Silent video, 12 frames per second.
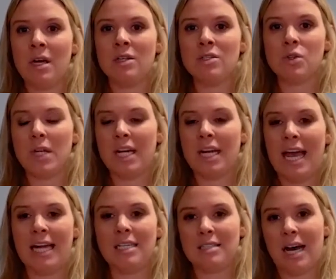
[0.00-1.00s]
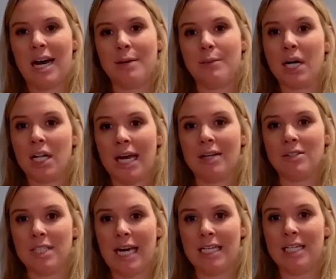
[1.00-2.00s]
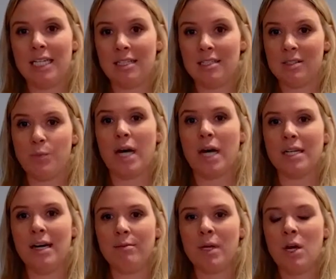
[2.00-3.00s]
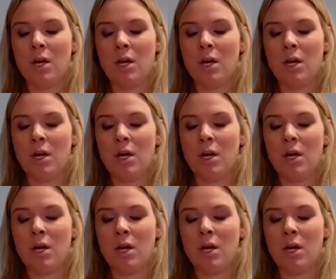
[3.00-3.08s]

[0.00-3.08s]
so that anytime a cloud tenant is spun up,